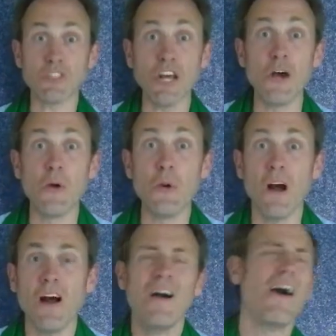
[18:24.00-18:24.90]

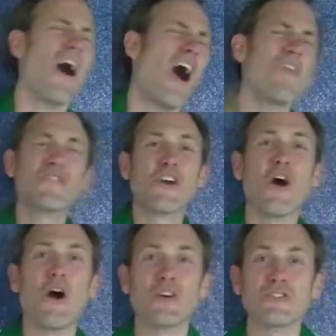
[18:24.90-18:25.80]
too? Of
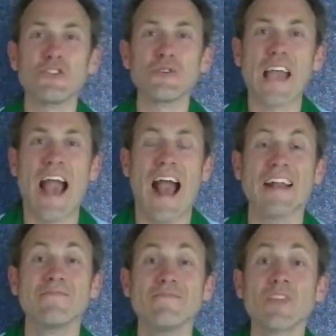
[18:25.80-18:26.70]
course you
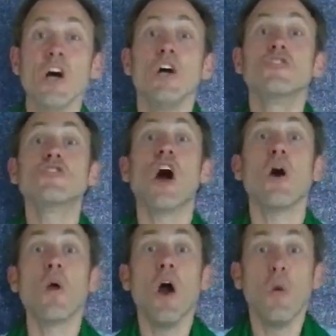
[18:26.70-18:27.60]
can. So